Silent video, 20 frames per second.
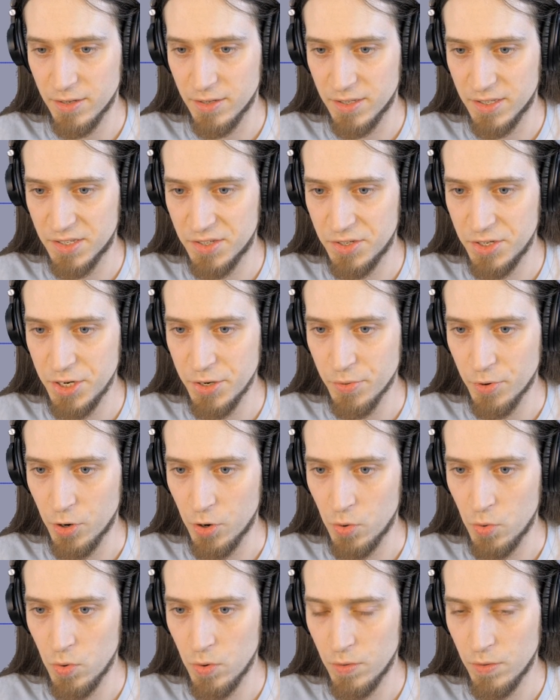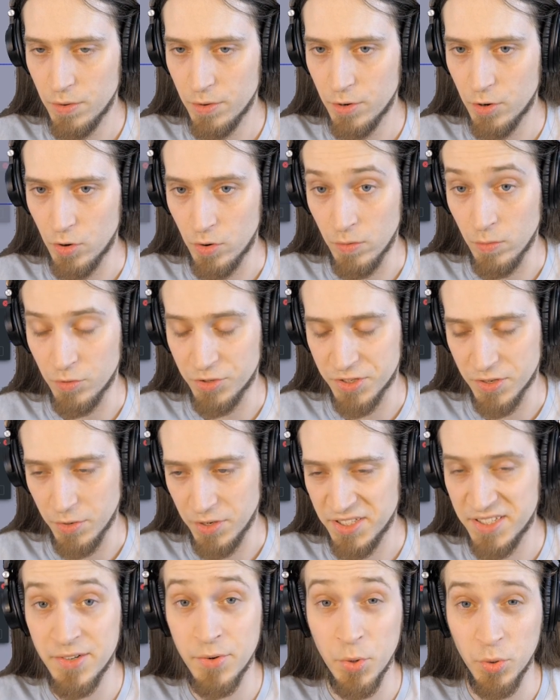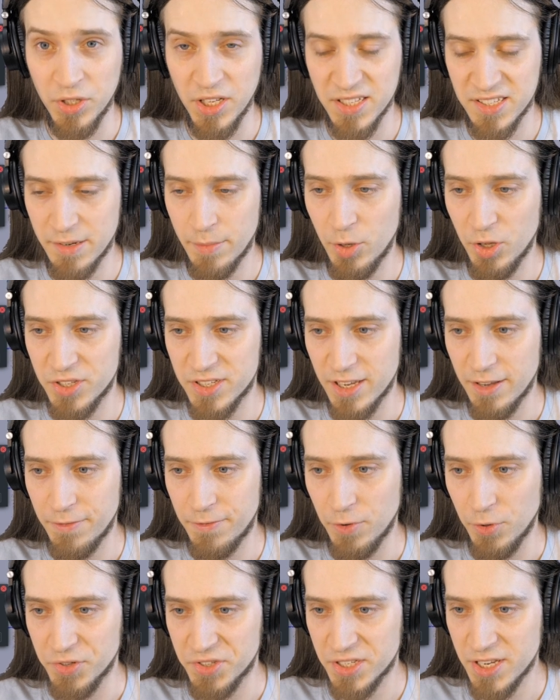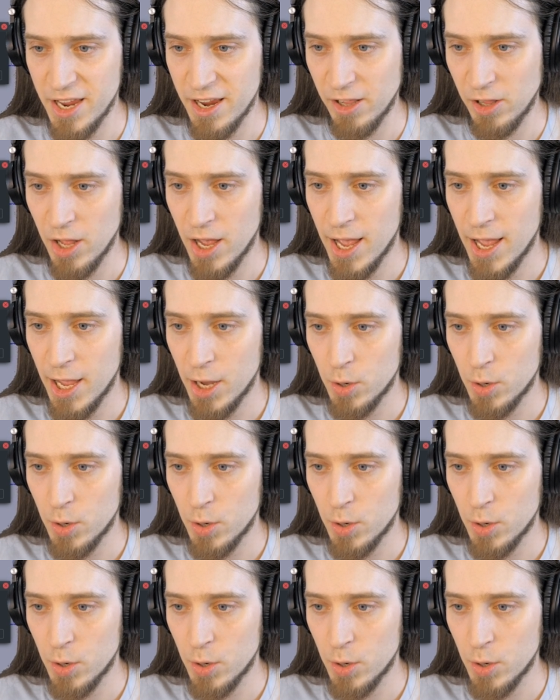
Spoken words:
zero decibels full scale,